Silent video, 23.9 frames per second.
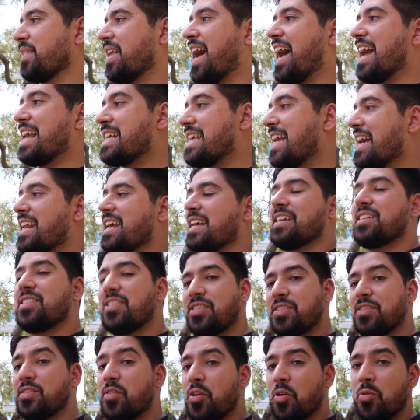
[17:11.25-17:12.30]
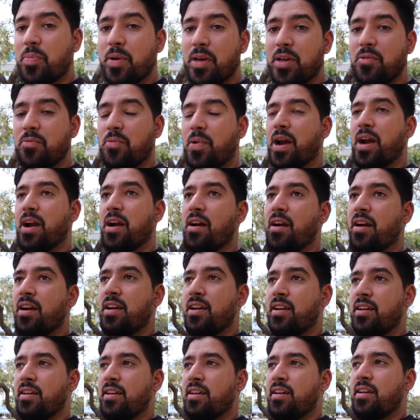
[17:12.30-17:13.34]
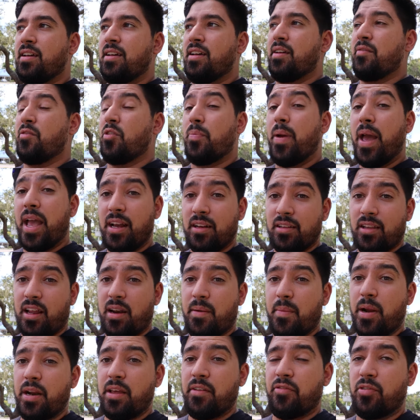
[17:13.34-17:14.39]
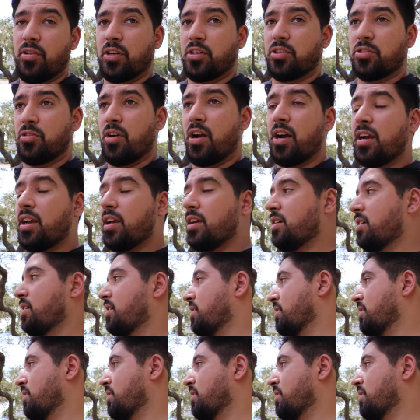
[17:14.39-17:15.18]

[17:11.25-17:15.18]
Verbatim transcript: I get it, it's stupid where if you're paying a lot of money for a truck